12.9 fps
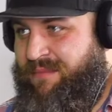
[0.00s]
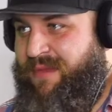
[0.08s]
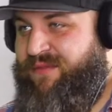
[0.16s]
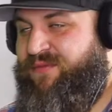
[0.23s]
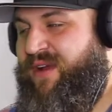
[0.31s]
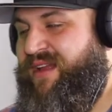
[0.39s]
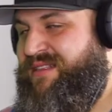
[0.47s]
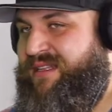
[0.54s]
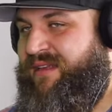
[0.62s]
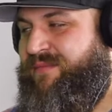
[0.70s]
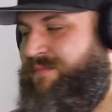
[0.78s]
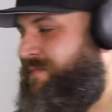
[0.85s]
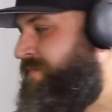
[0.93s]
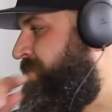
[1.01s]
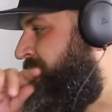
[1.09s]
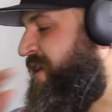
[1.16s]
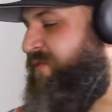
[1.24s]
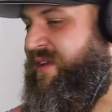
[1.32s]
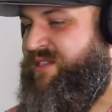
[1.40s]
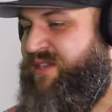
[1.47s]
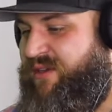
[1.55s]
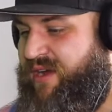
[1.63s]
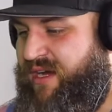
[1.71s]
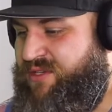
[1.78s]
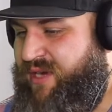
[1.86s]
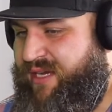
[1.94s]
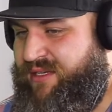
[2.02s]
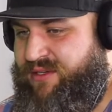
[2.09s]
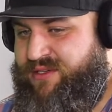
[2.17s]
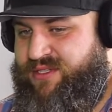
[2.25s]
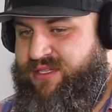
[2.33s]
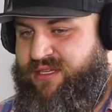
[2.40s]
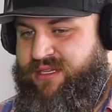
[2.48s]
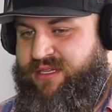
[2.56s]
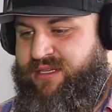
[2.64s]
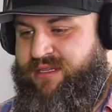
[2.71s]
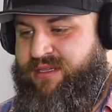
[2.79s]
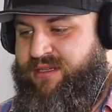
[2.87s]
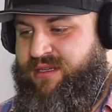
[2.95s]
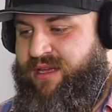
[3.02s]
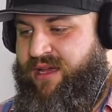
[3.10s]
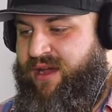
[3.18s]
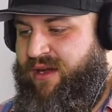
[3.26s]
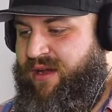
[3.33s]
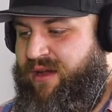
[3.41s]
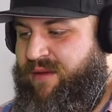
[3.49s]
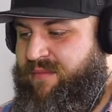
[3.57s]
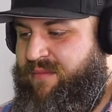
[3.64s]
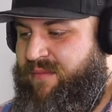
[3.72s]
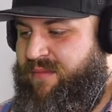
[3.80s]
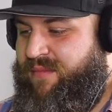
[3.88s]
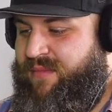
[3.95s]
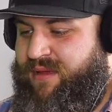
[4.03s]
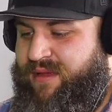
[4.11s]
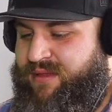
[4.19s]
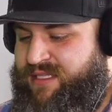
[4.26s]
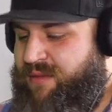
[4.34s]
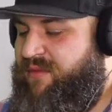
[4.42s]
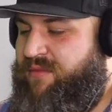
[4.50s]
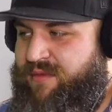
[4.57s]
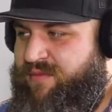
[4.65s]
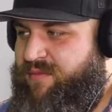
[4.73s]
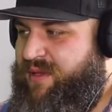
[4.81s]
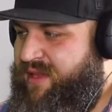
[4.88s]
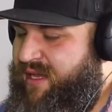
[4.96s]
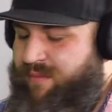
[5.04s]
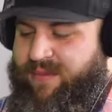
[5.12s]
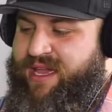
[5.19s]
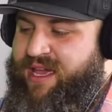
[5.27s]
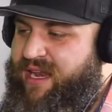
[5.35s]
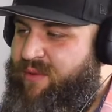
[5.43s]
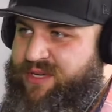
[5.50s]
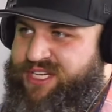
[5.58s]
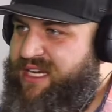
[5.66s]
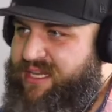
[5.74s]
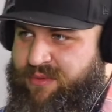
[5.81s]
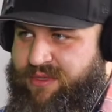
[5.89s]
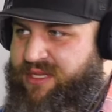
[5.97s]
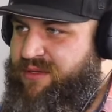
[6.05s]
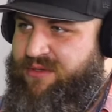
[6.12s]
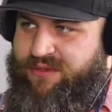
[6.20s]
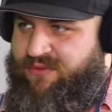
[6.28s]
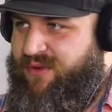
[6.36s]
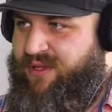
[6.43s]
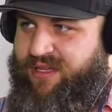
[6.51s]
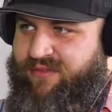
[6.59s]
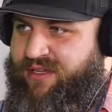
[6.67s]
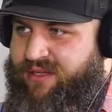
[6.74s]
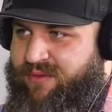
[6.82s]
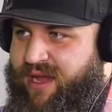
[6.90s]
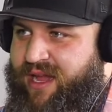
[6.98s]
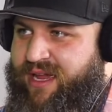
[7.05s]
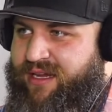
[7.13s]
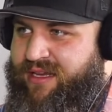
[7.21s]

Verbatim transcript: My friends that are contractors, some of them have been like, man, I wish I did what you do for a living, right?